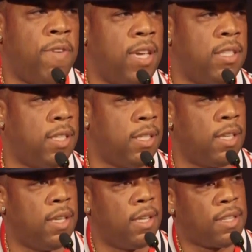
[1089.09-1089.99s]
vision,
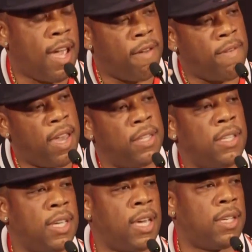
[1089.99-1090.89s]
to have
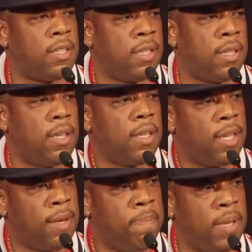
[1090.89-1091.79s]
education,
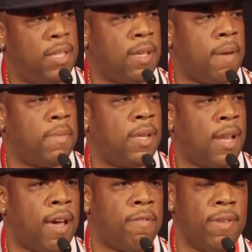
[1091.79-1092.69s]
and to be something in
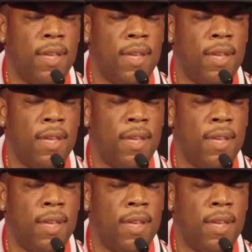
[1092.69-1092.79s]
life.